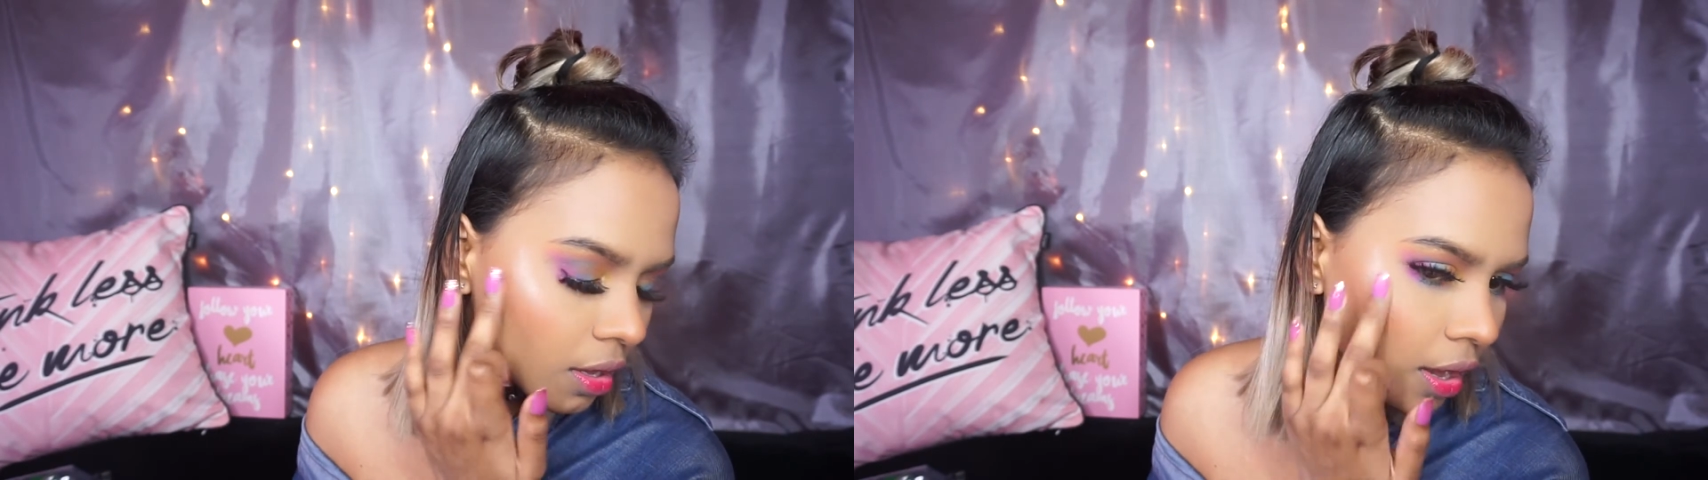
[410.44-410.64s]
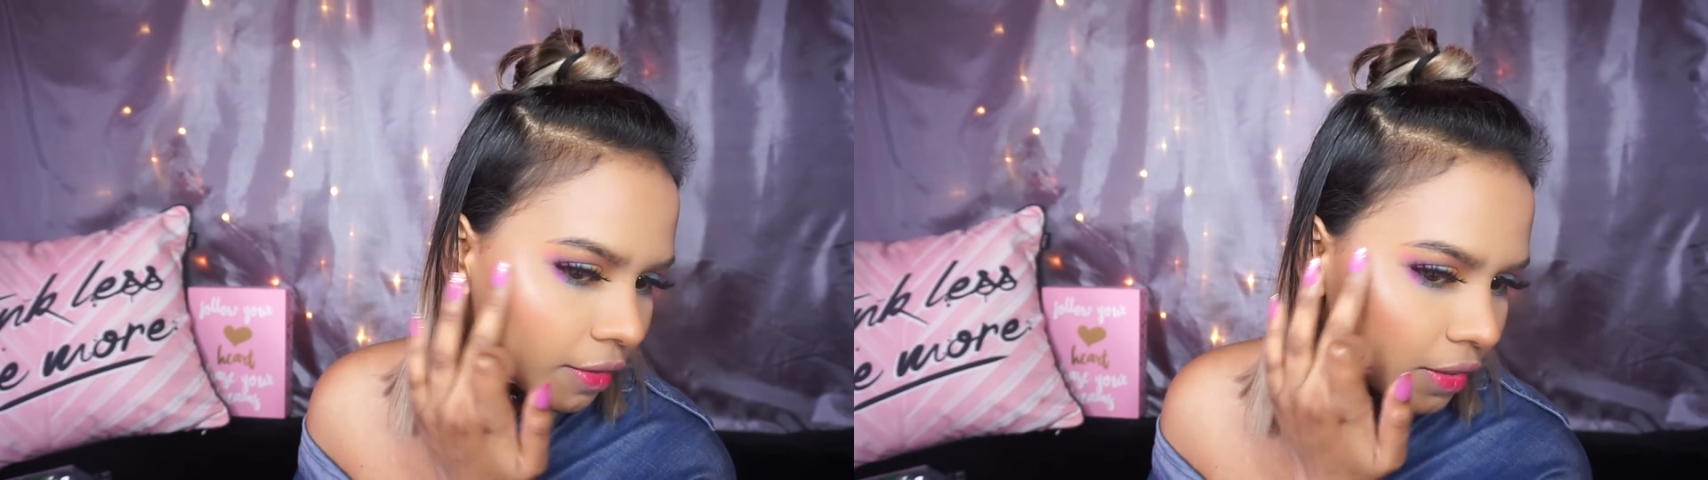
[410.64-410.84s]

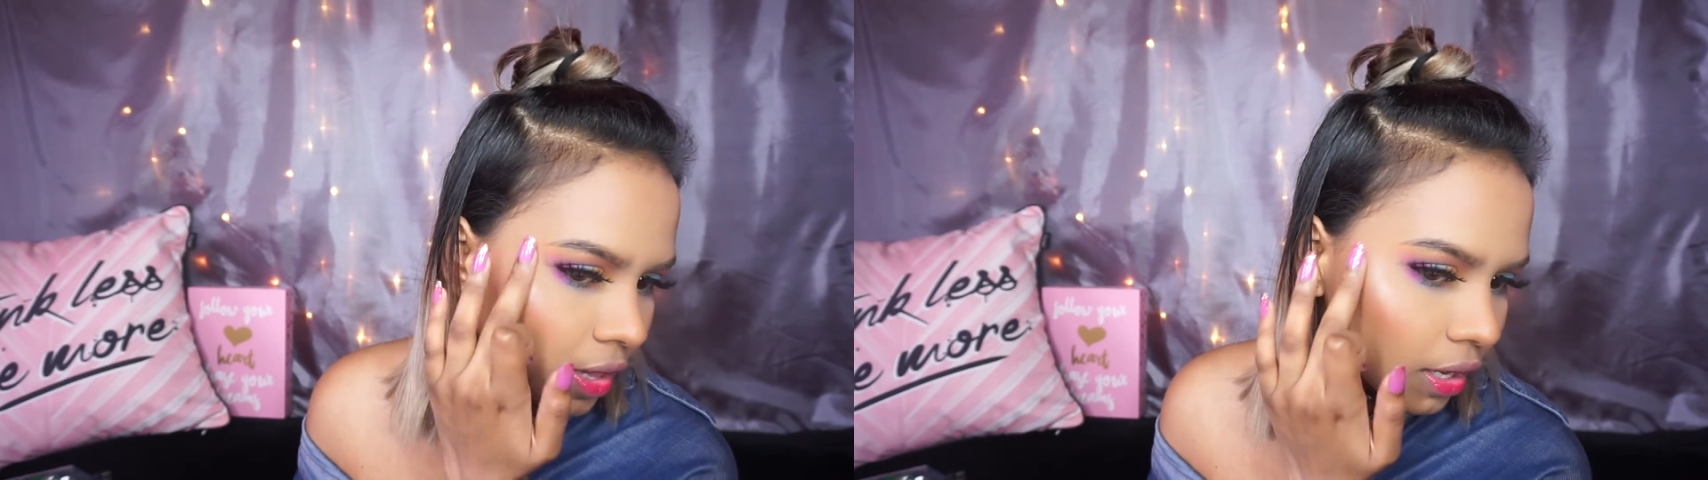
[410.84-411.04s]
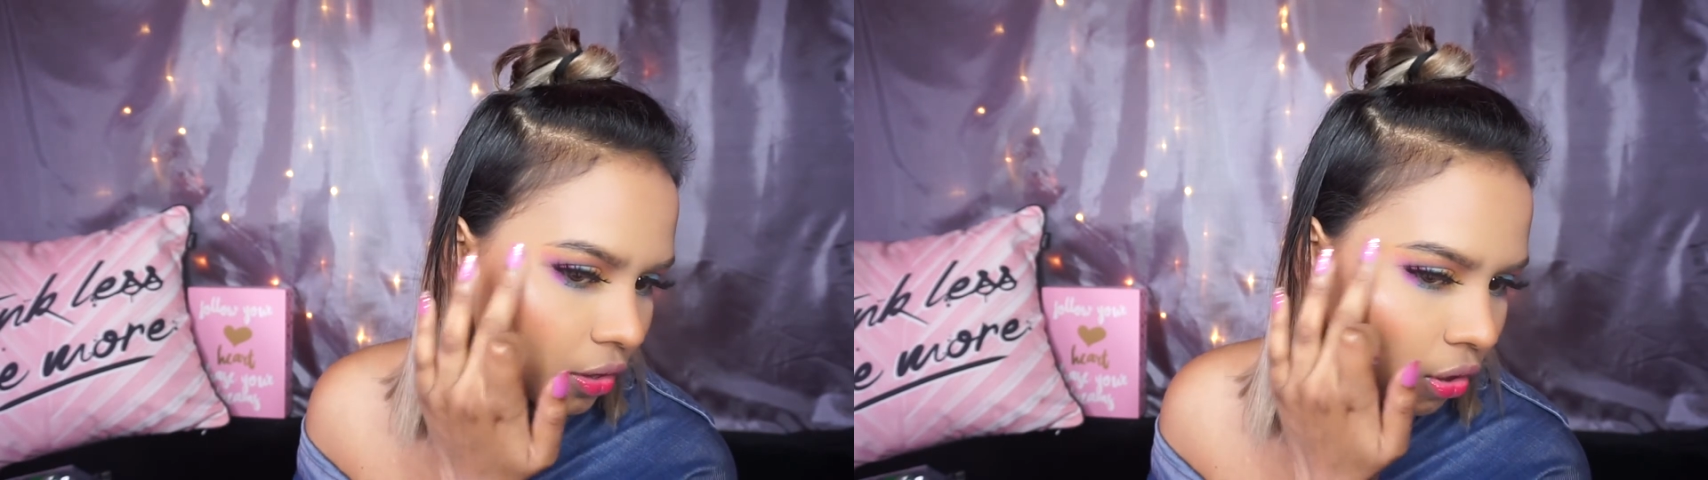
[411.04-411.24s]
I feel
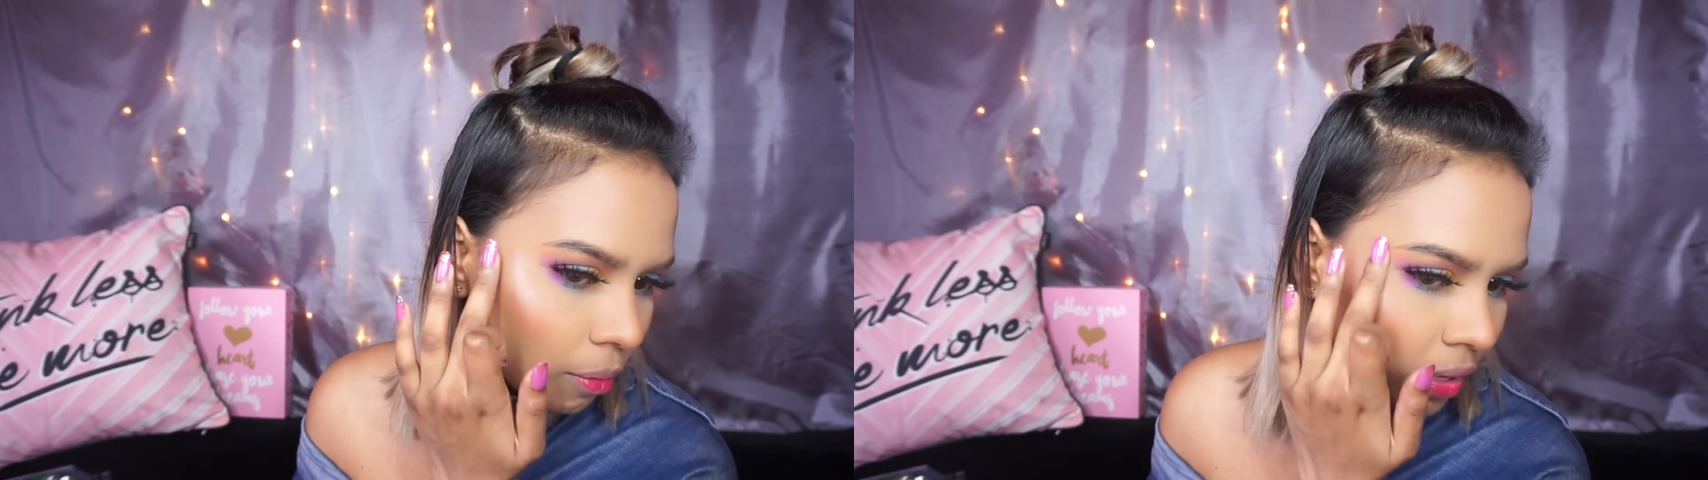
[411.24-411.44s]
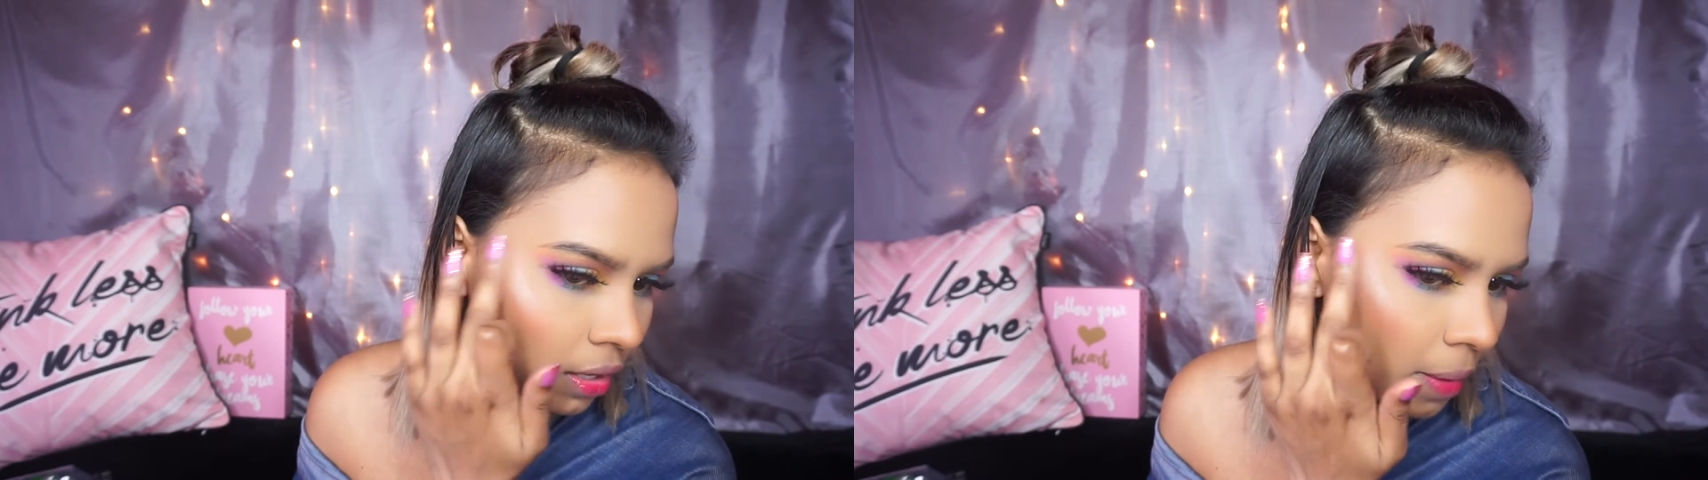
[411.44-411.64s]
like not
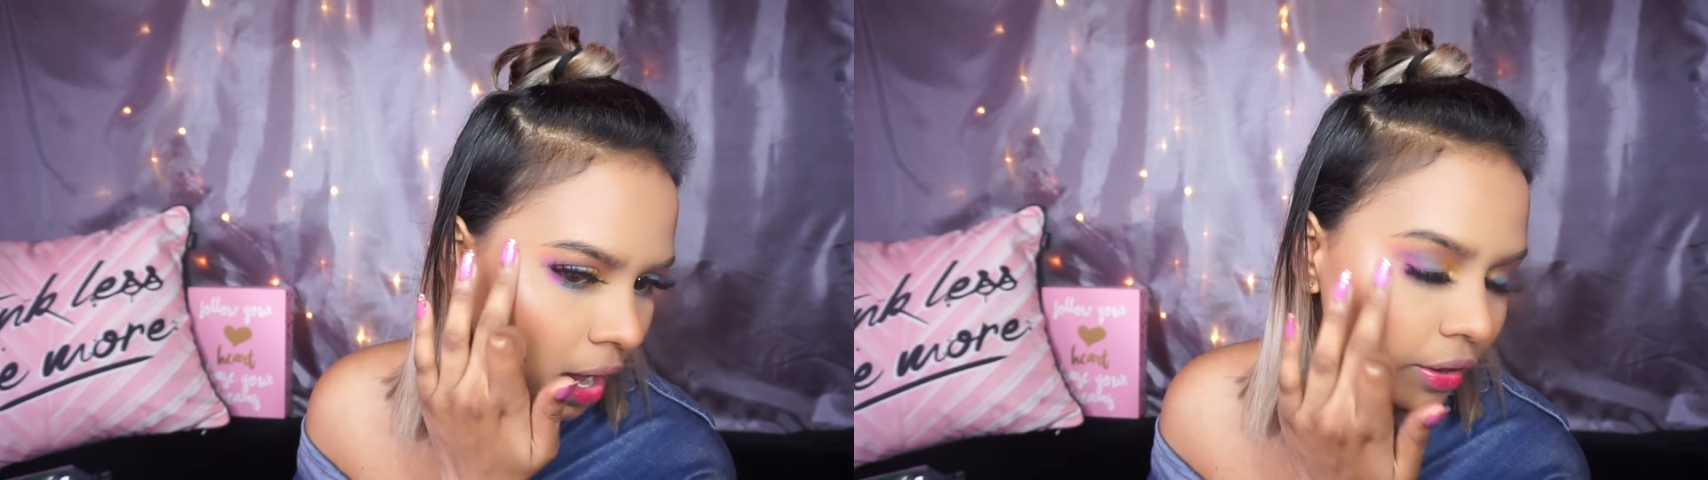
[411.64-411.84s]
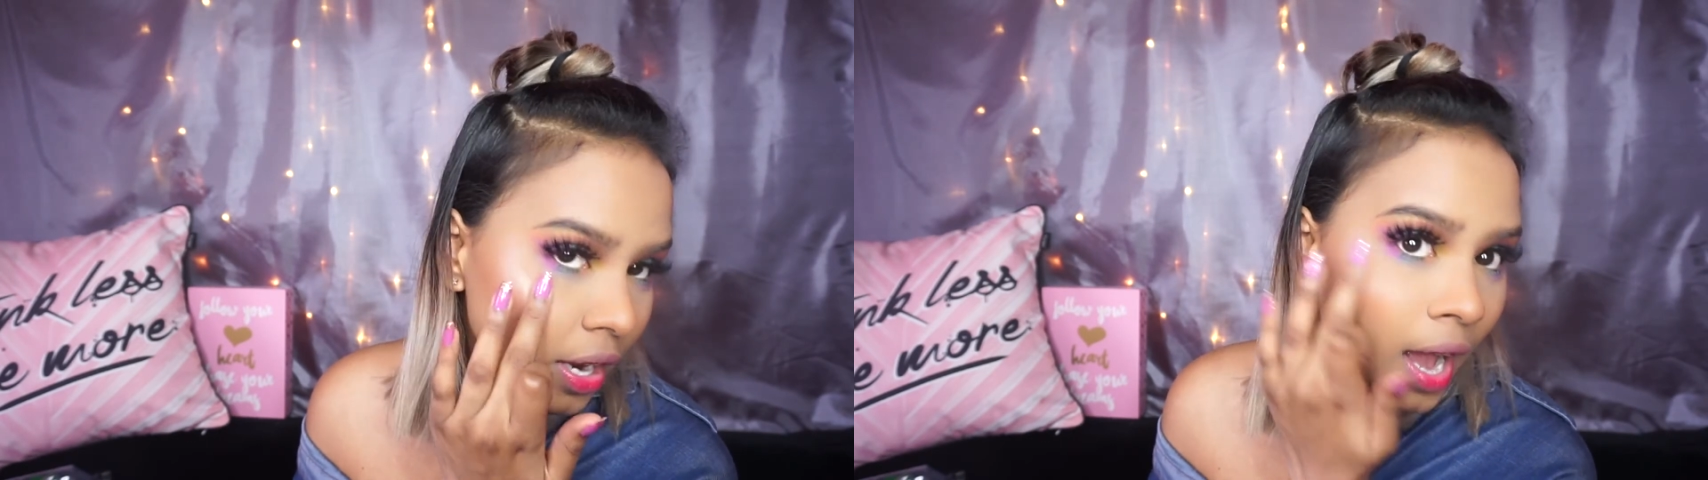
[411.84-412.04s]
many powder